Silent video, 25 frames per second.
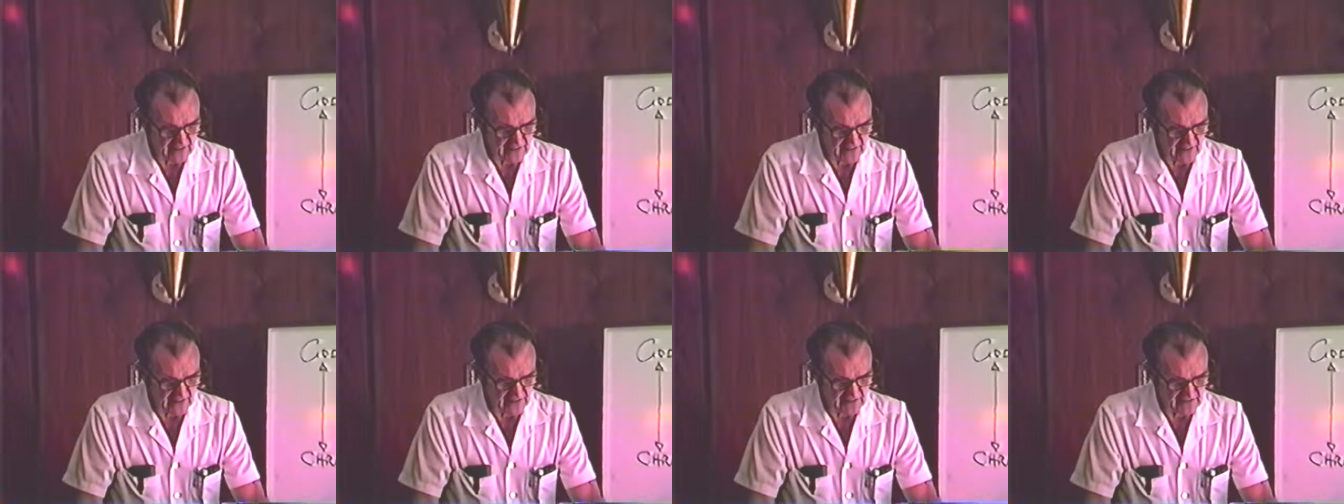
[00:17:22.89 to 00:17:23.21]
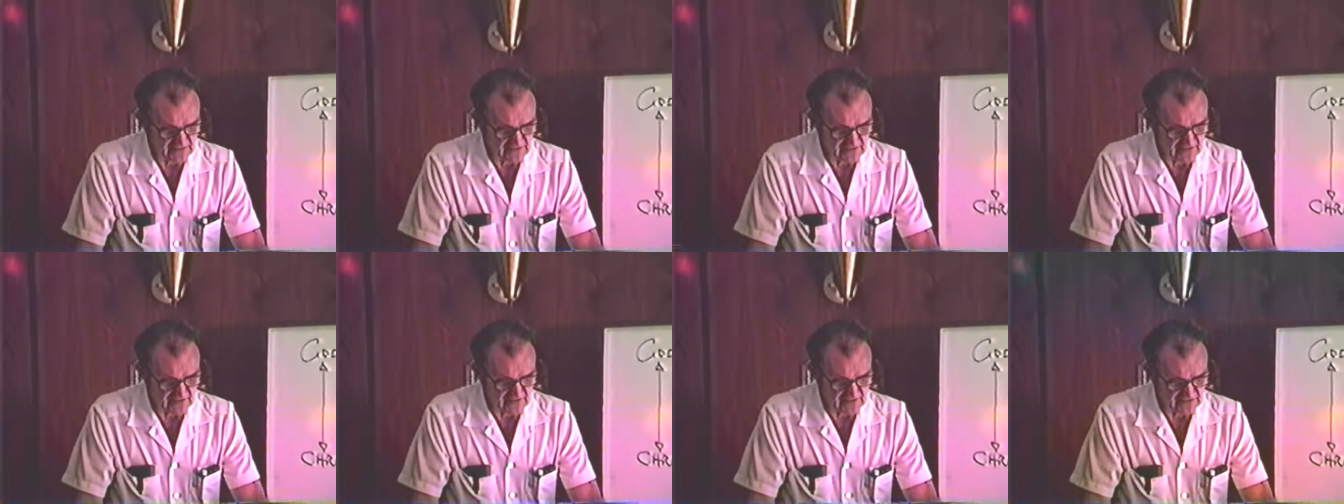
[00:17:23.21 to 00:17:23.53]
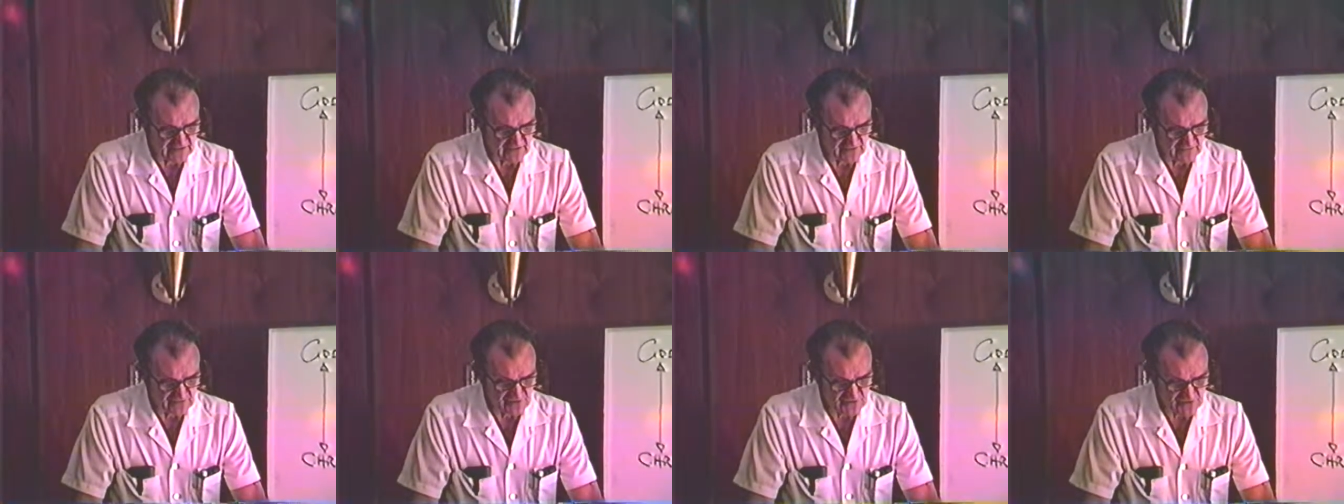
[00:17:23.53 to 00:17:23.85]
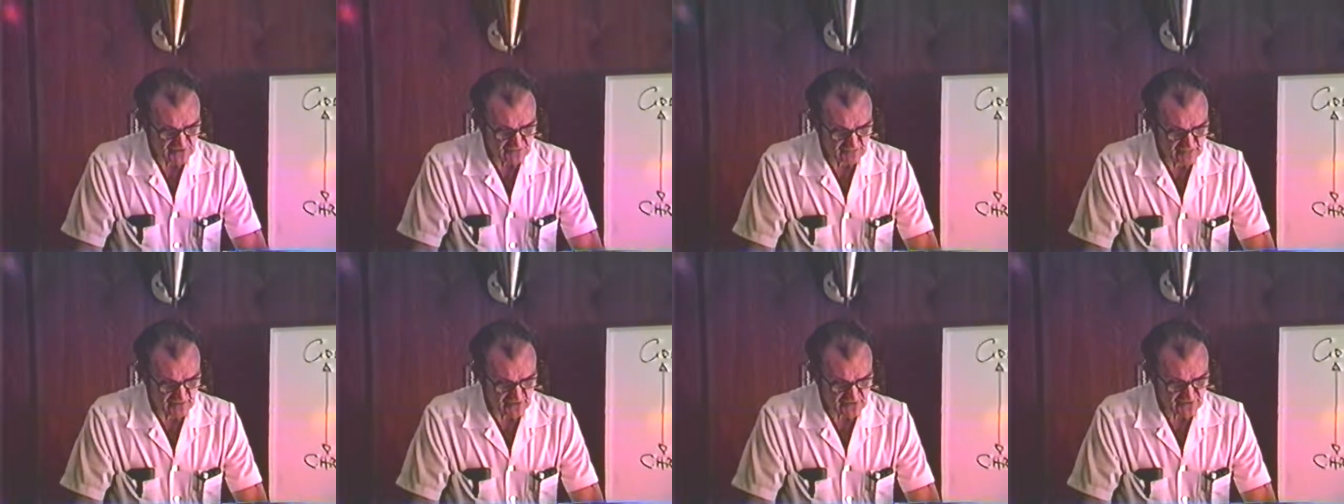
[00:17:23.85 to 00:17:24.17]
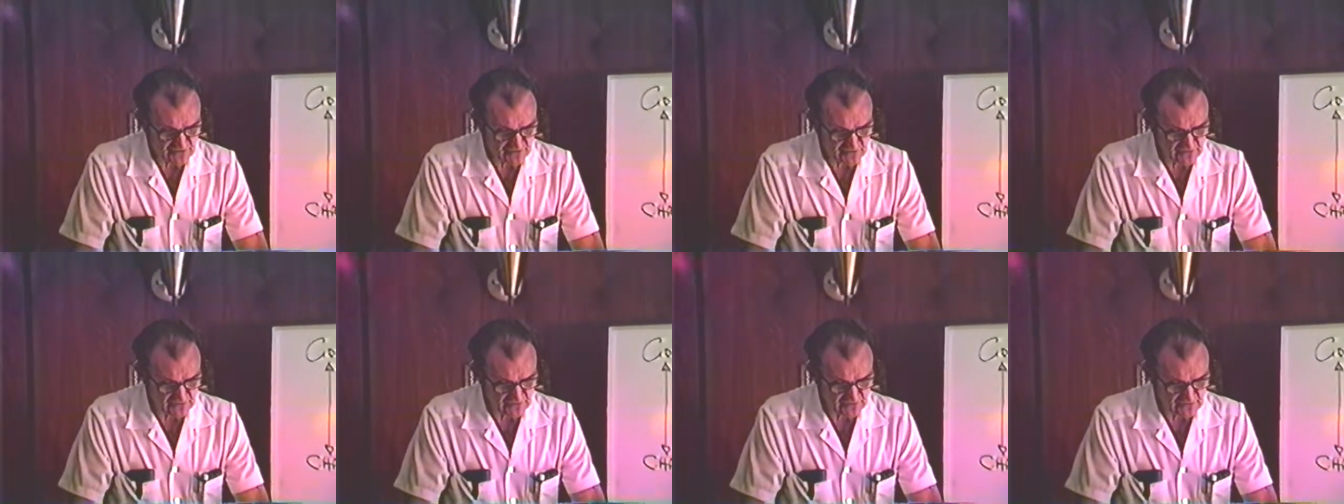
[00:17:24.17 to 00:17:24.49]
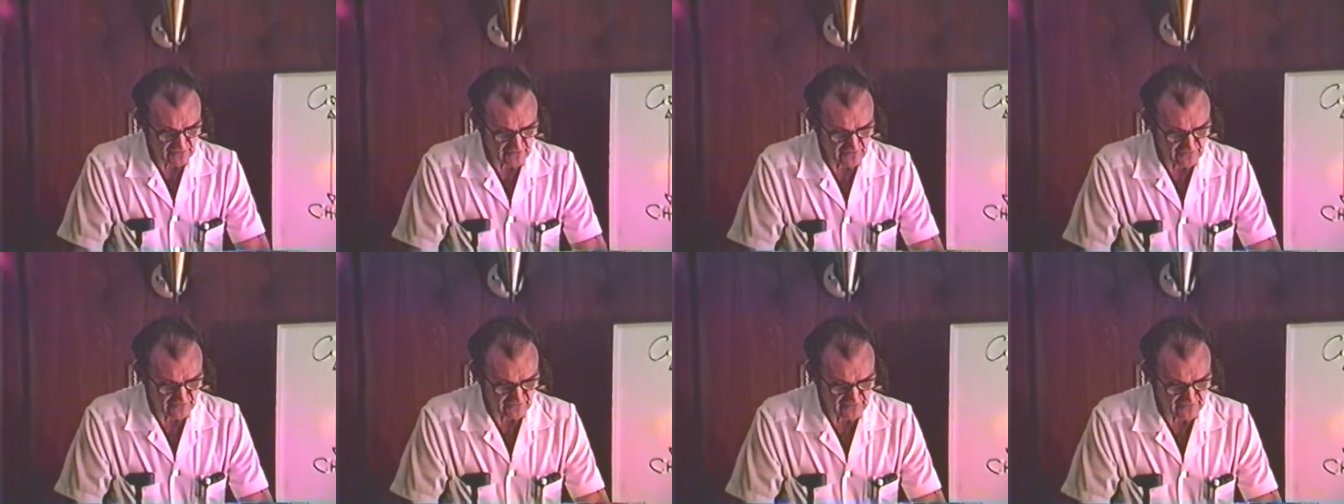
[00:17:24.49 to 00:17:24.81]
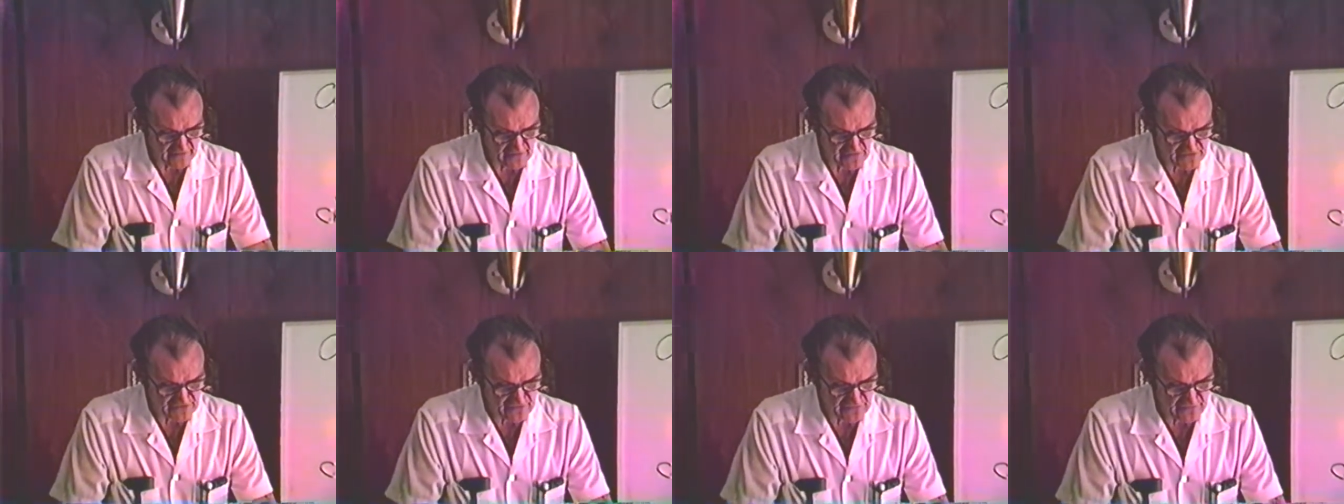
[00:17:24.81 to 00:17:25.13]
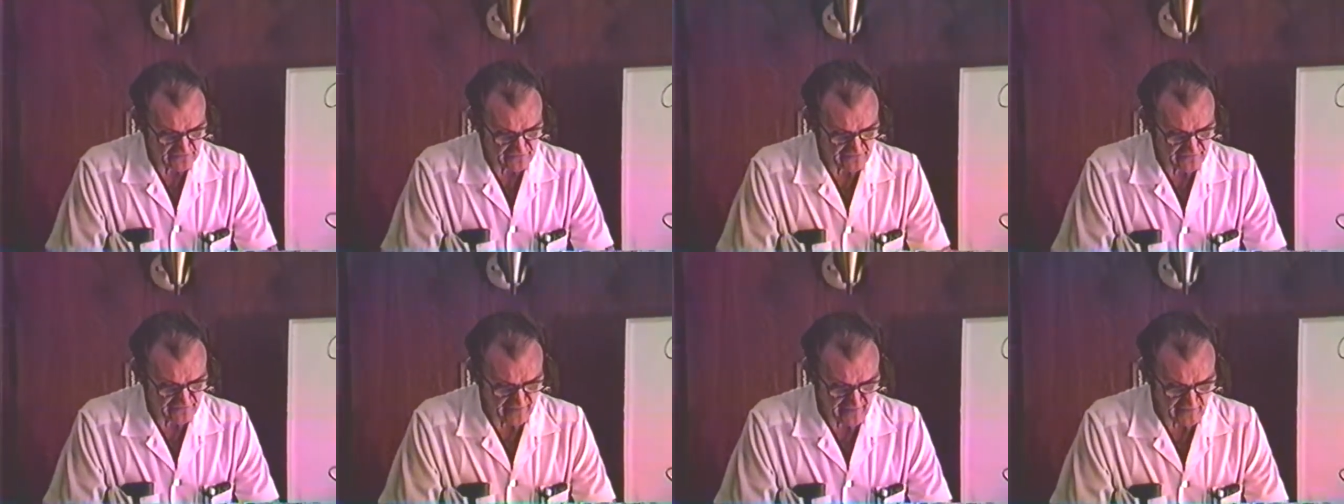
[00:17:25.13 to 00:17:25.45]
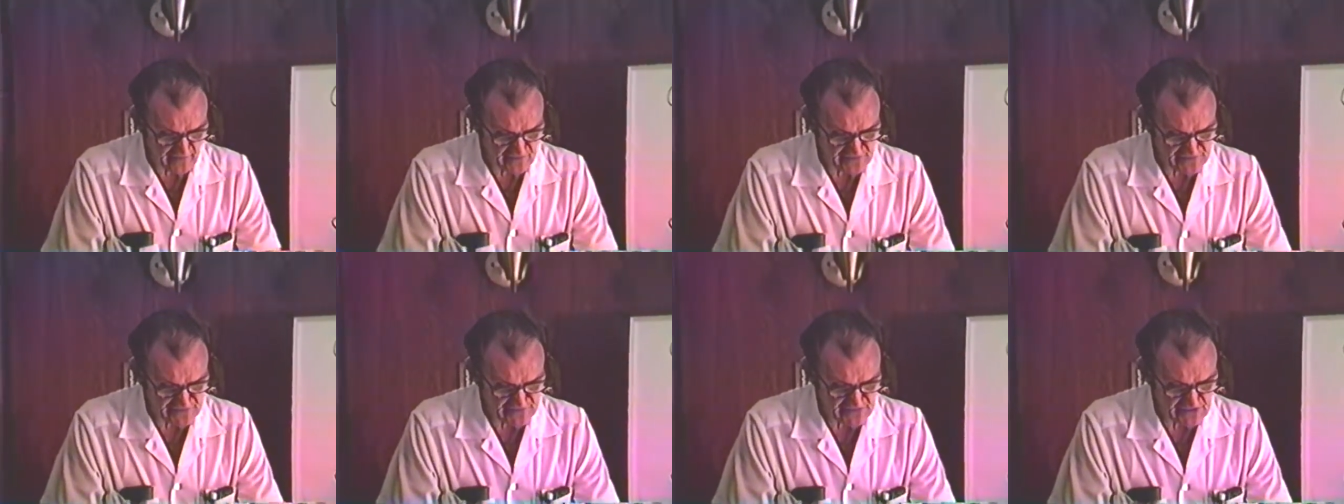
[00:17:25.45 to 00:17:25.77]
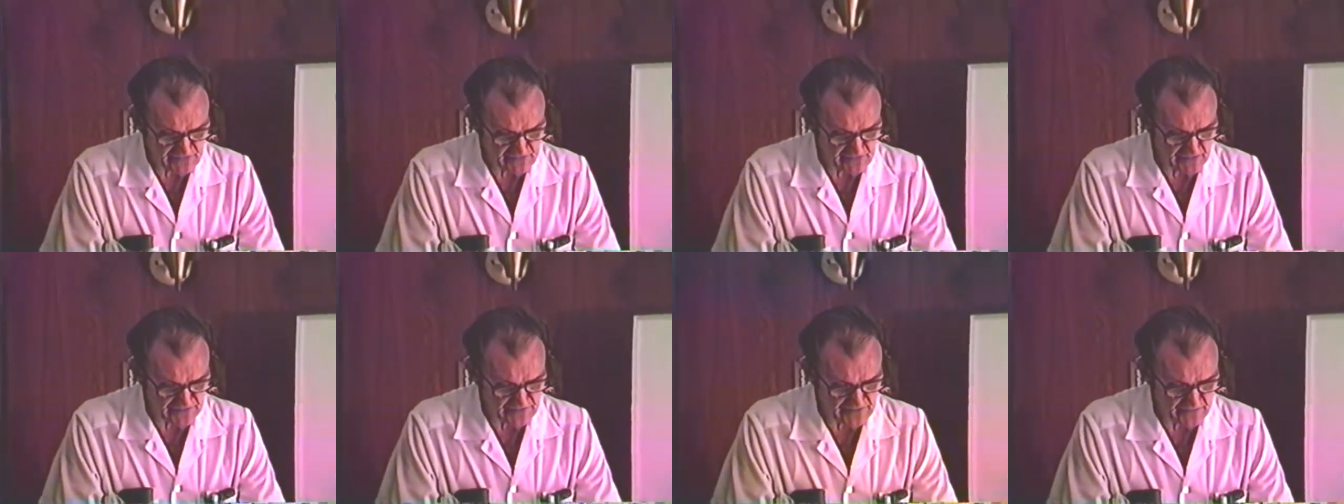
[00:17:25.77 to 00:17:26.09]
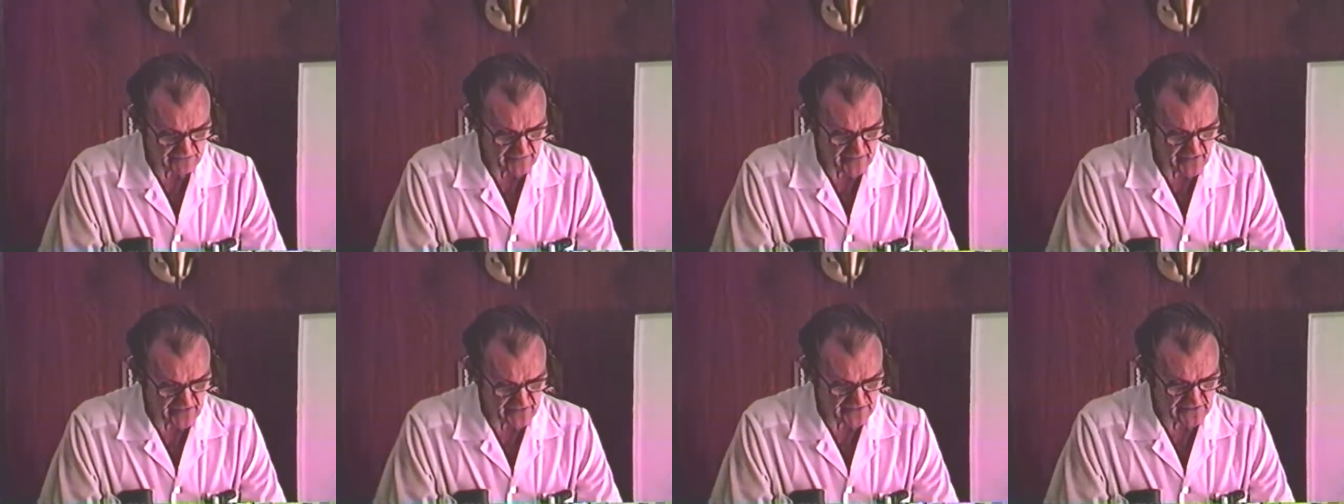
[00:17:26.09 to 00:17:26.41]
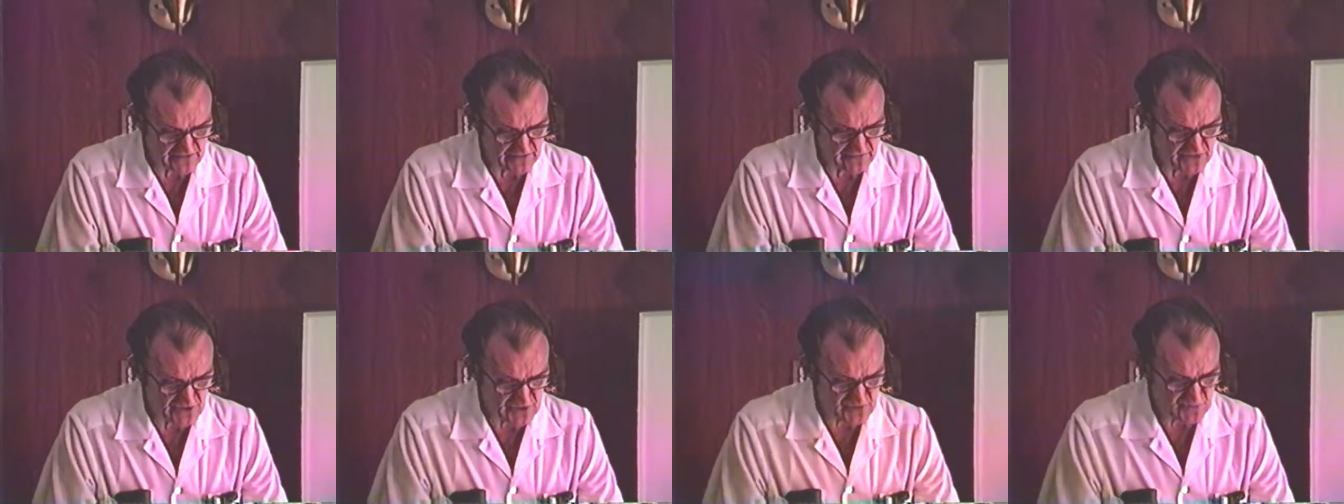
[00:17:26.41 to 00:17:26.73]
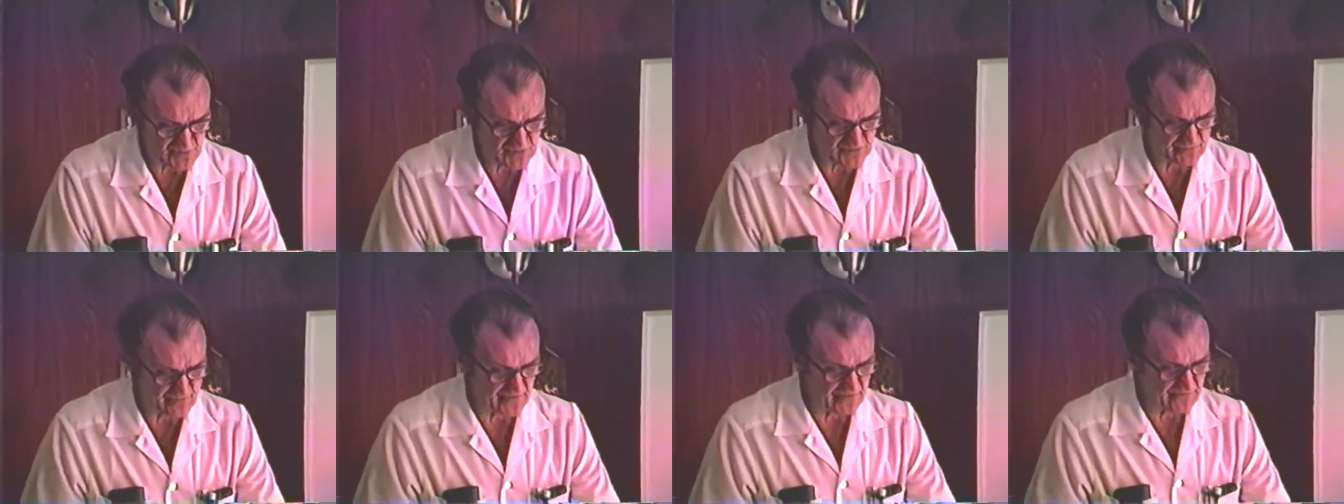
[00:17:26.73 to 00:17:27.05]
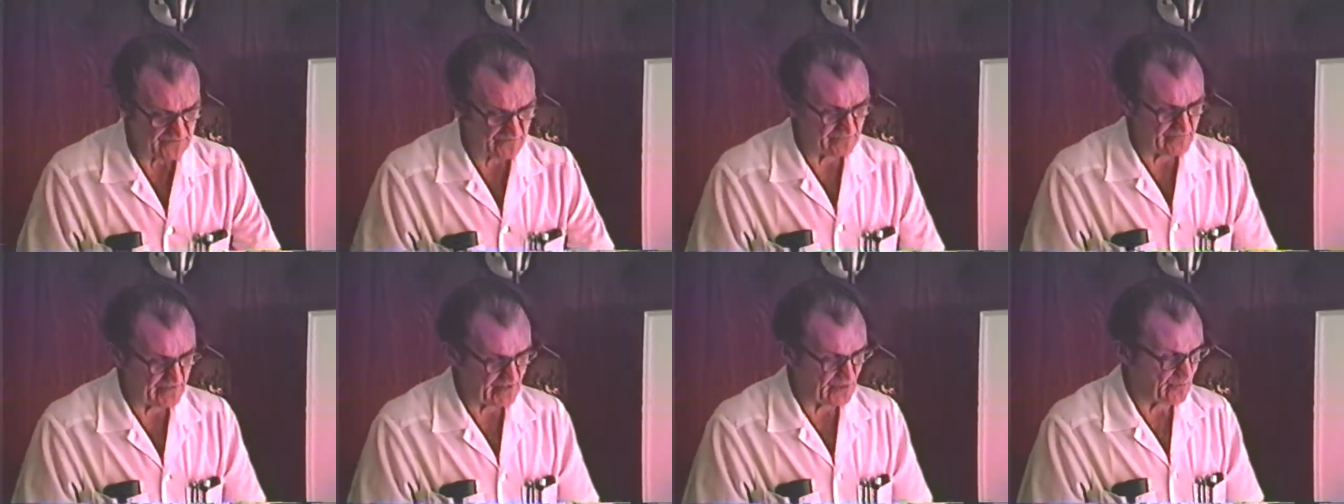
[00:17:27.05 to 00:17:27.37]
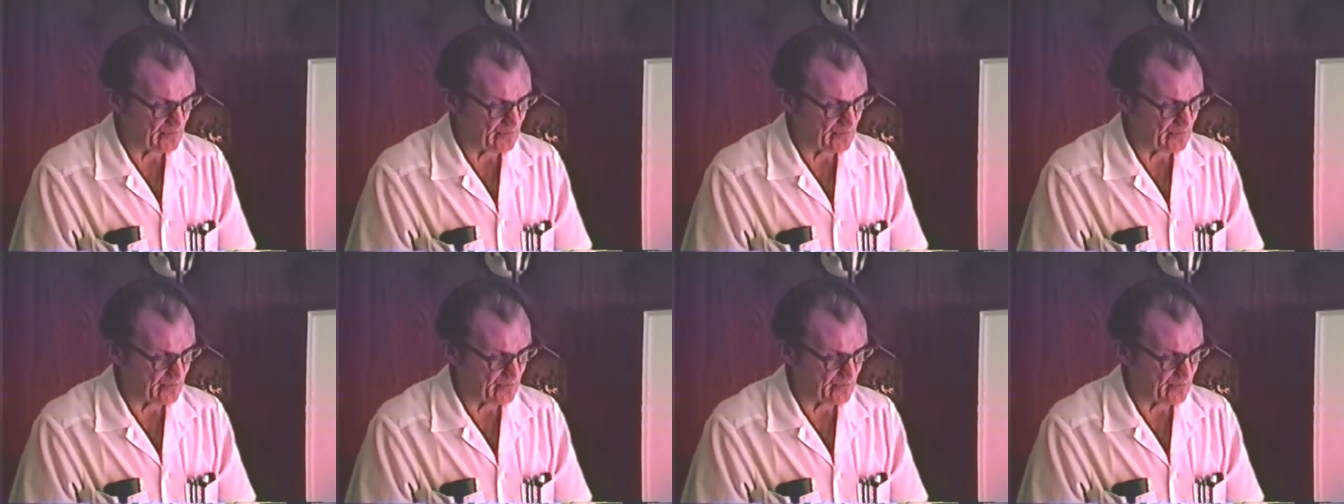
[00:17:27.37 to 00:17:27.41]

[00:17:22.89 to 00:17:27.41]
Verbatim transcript: and he had given special offence to the Pharisees by departing in this respect from their